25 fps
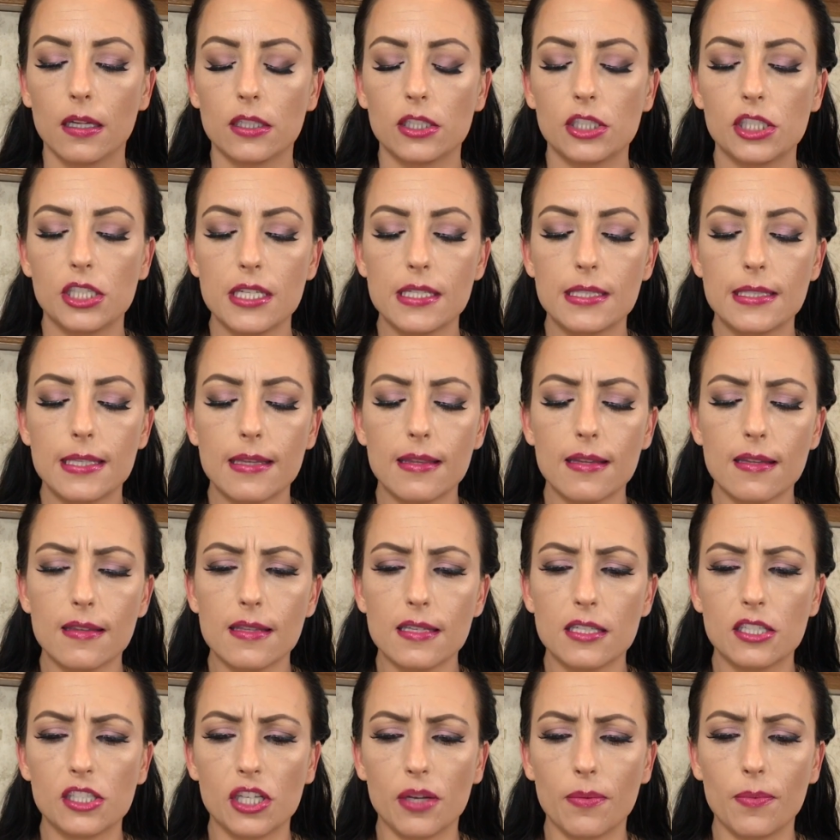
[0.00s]
She said
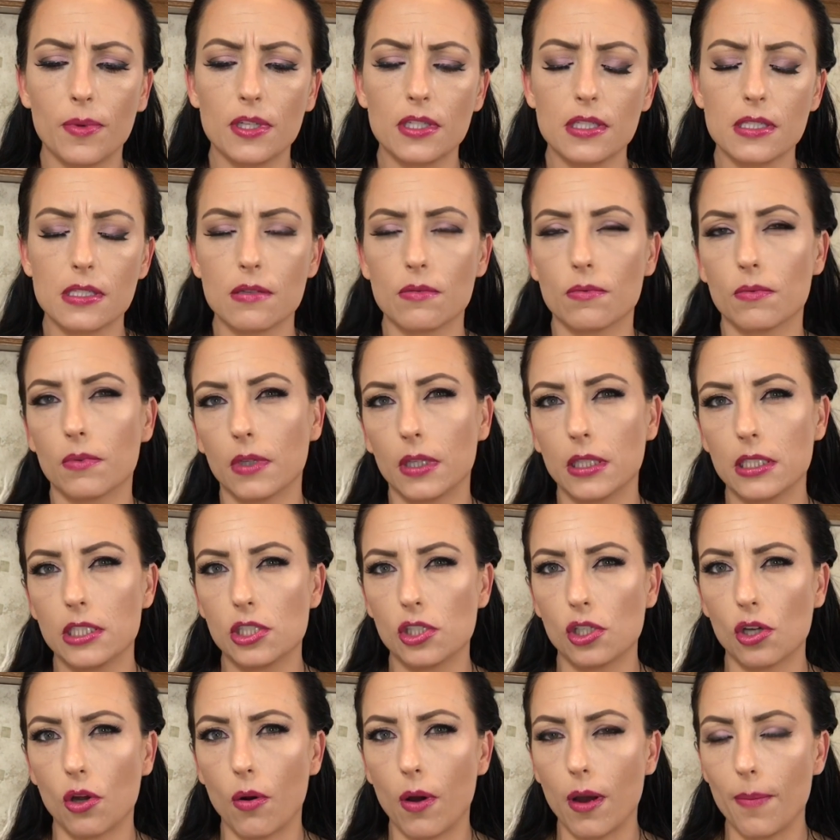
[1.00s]
that the shimmer doesn't really
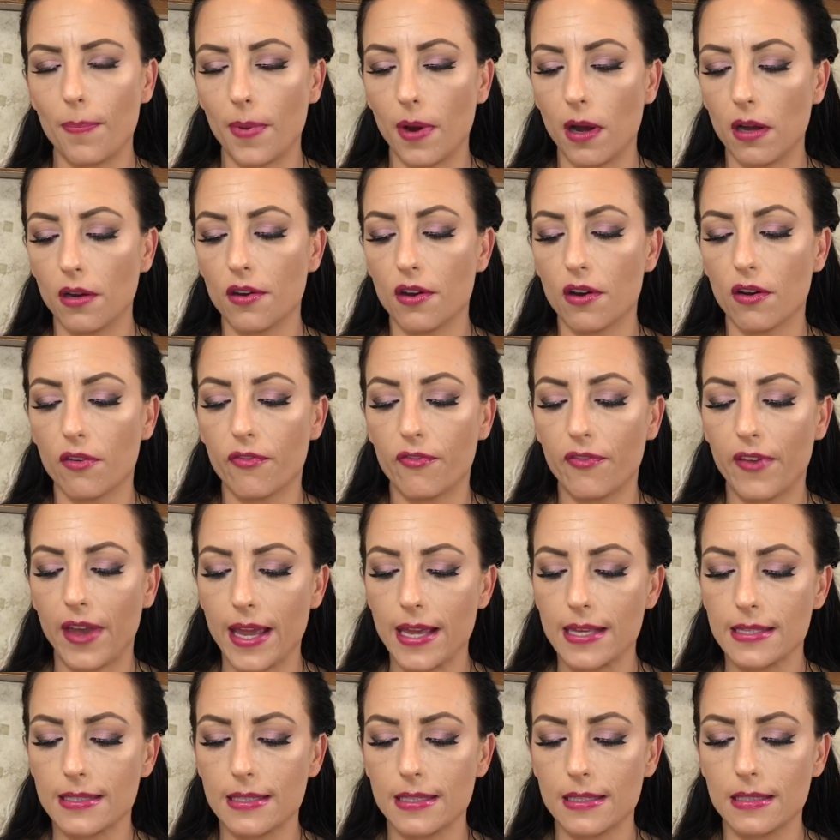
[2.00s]
show up on your
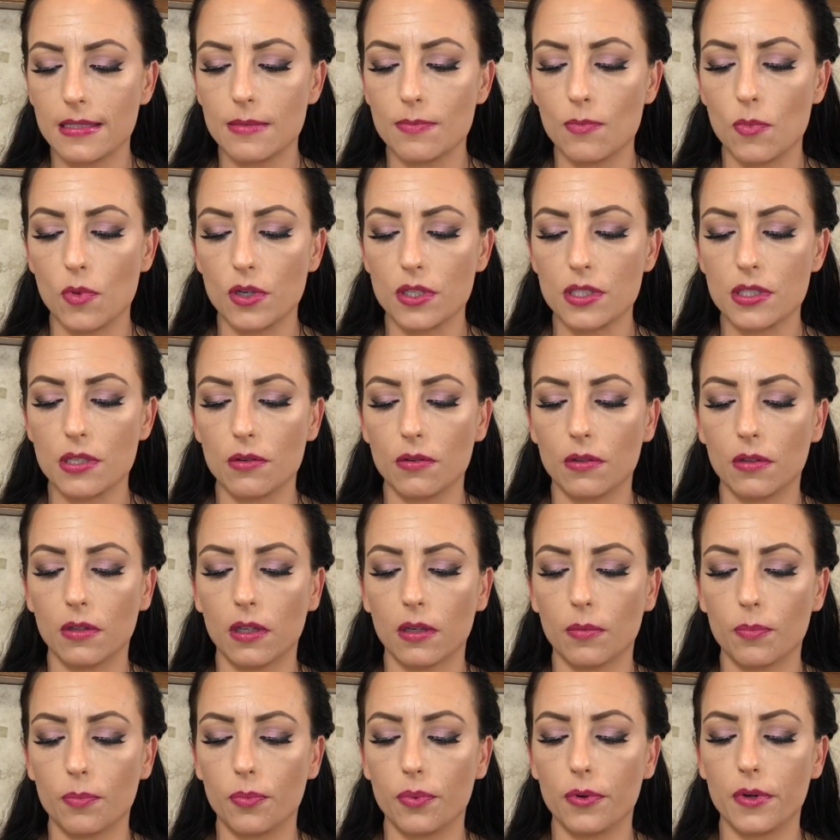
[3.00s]
face. It's more so to
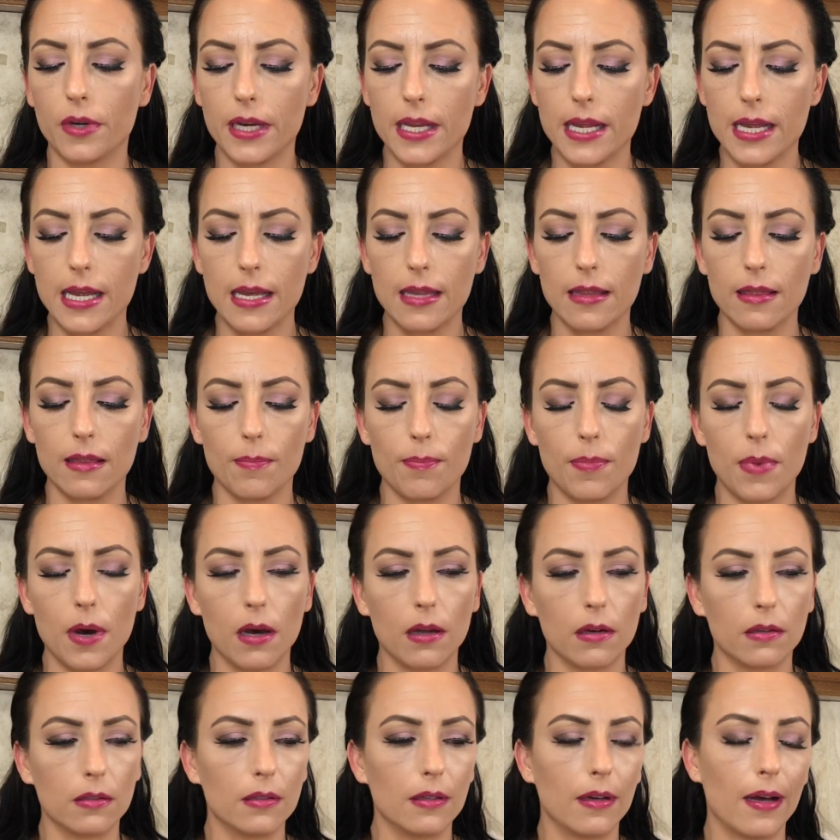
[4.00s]
look pretty in the
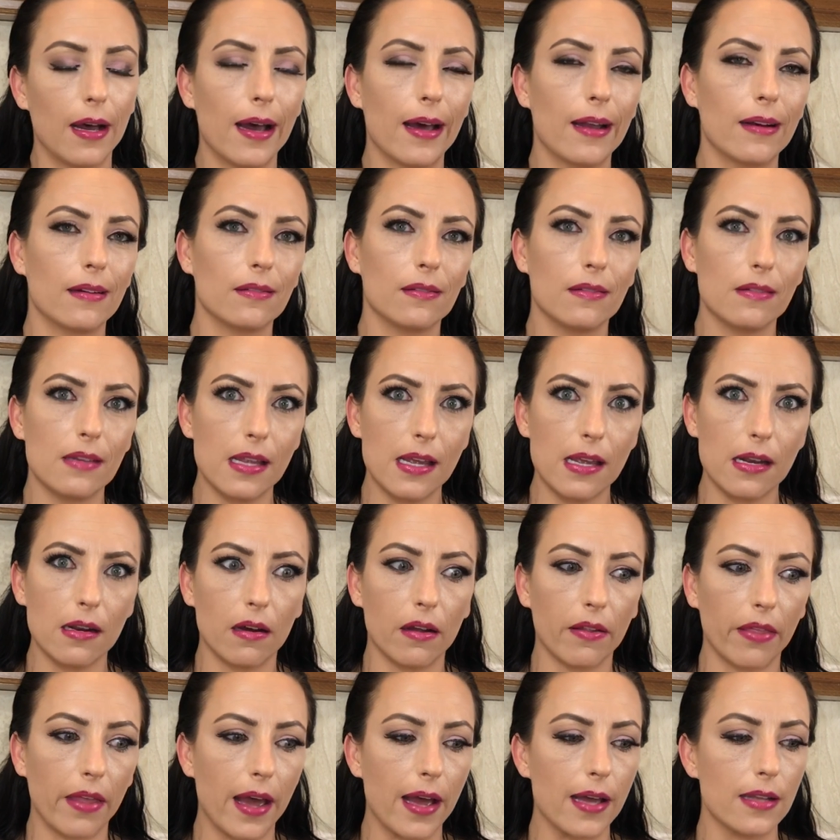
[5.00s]
bottle. I don't need
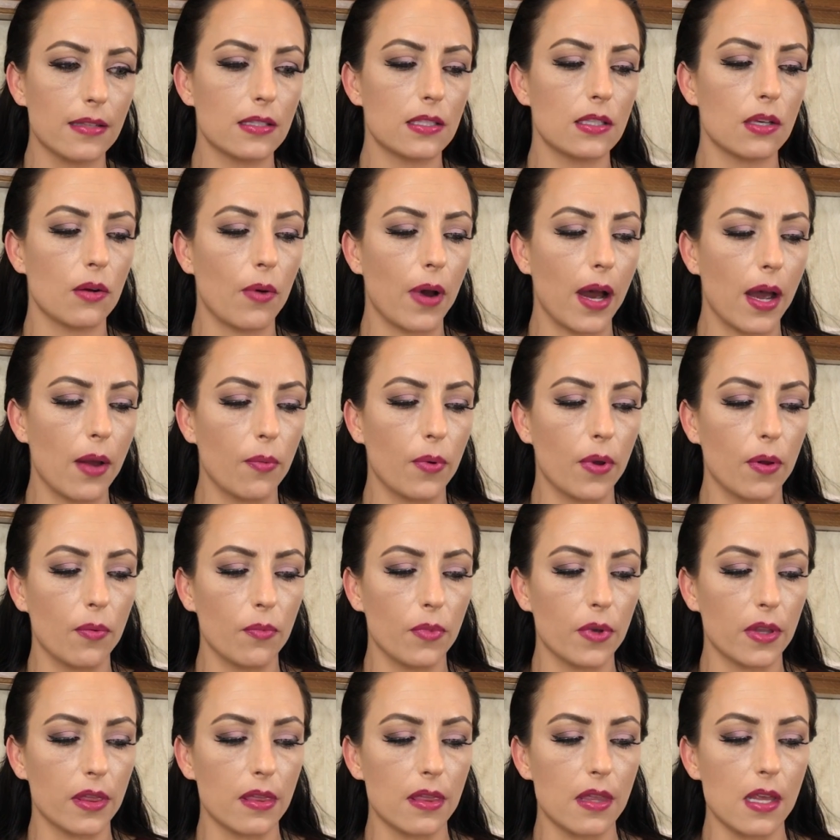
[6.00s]
all that, so I
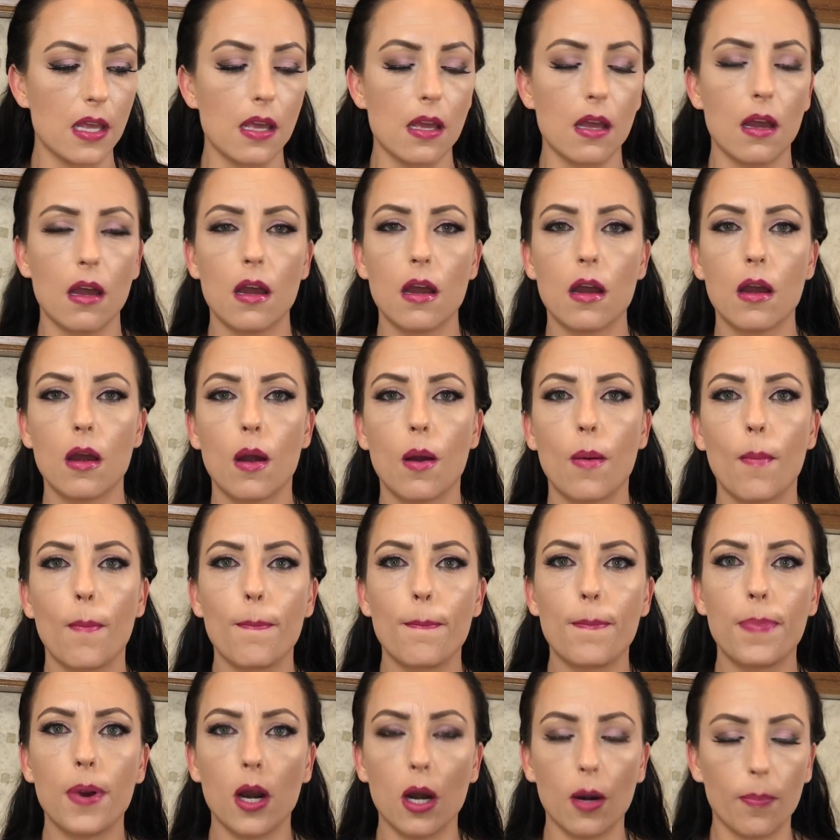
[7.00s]
went with the
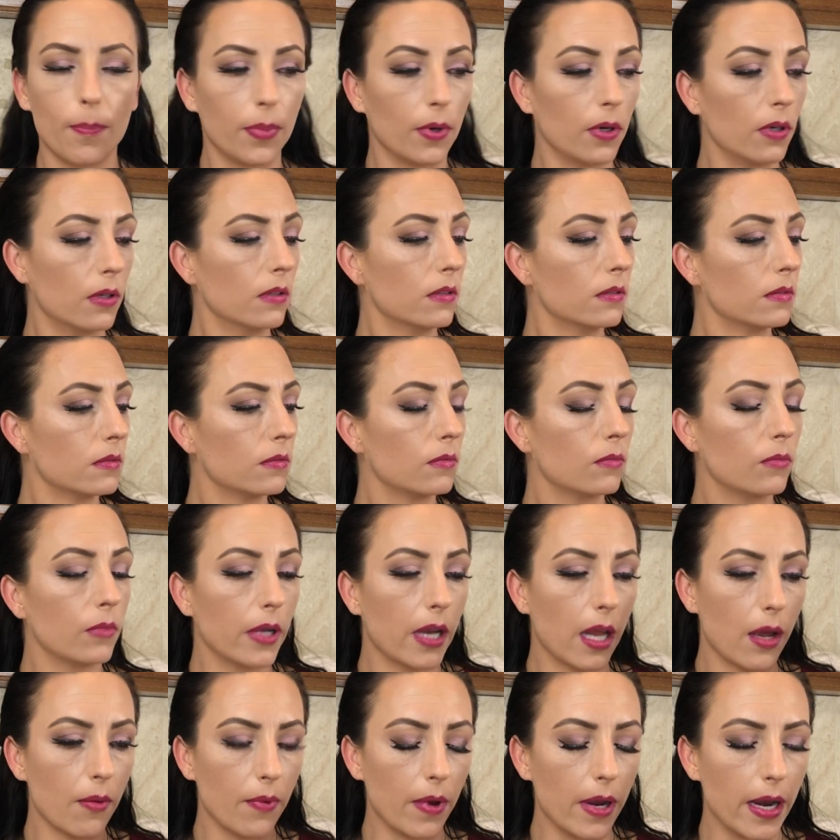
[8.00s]
purple.
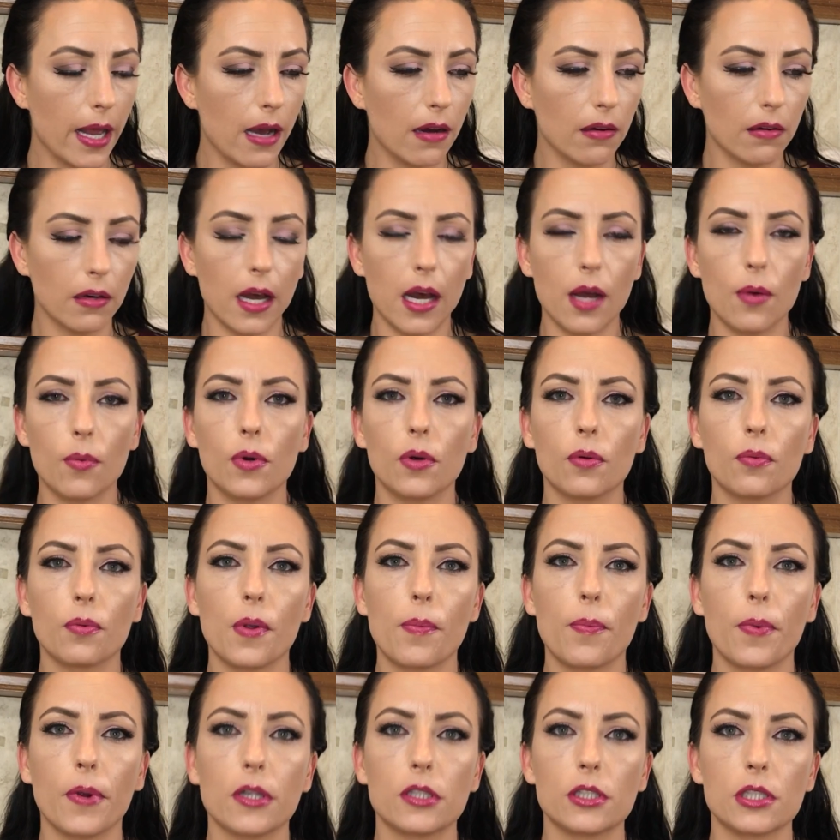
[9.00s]
When I run out, I will
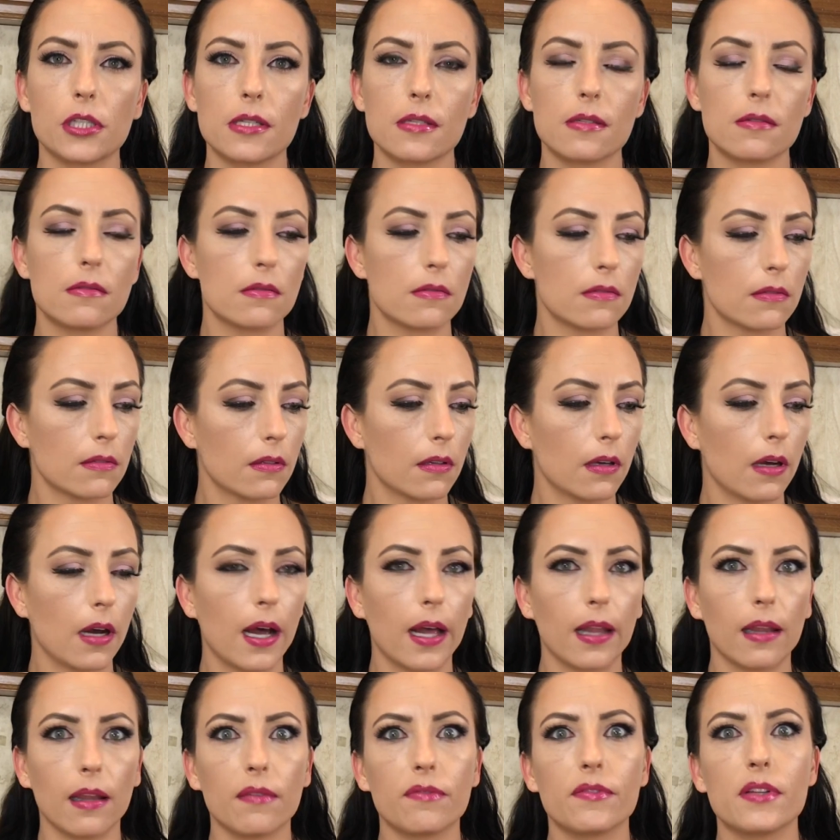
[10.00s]
repurchase.
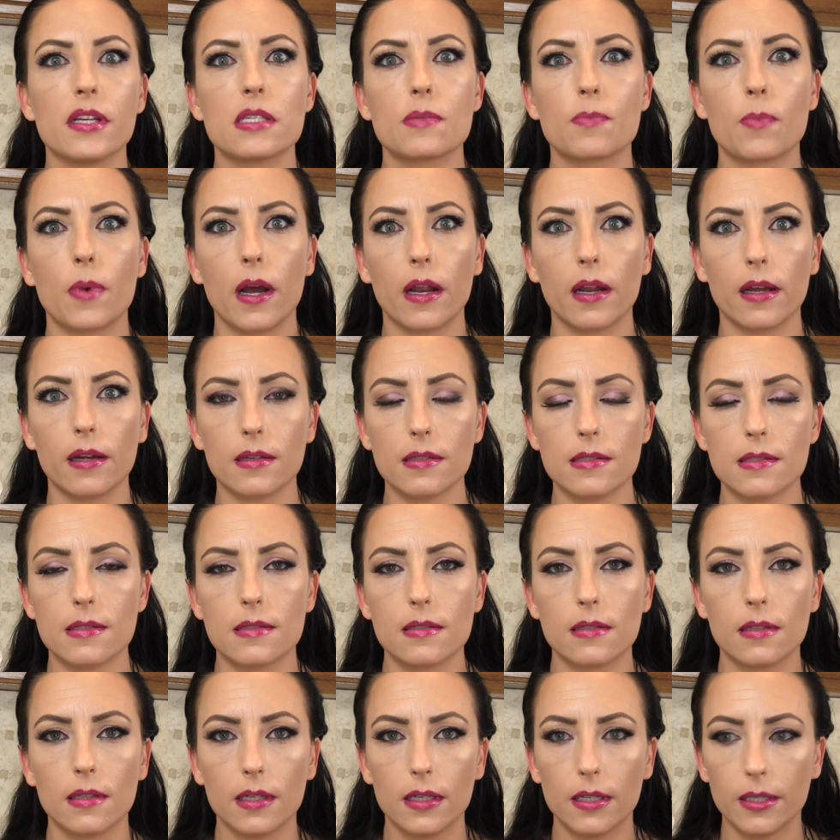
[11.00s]
I love these
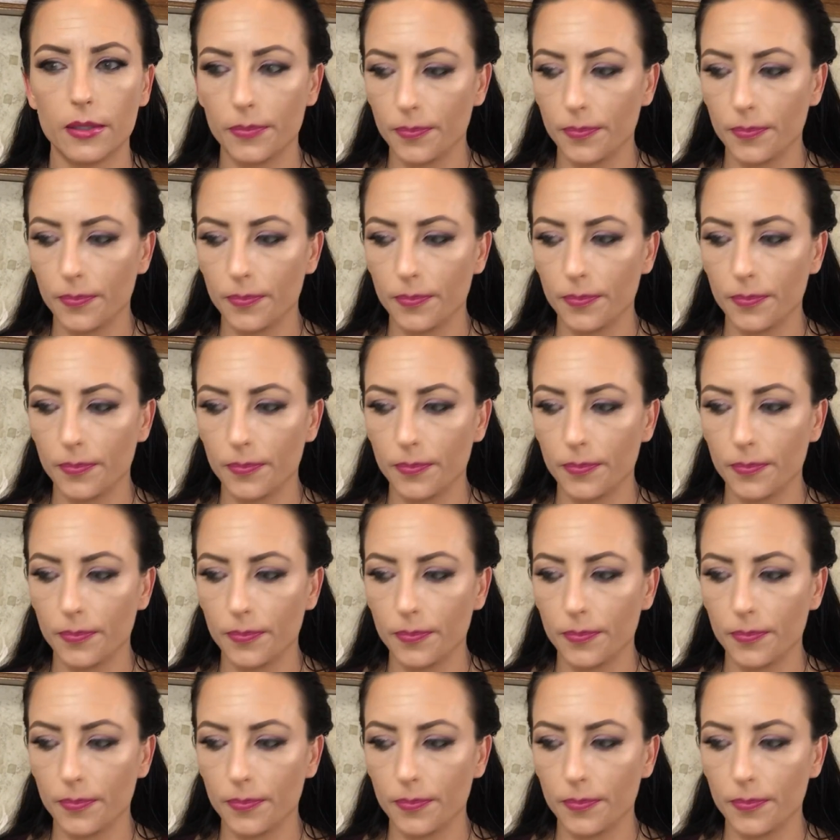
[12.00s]
products.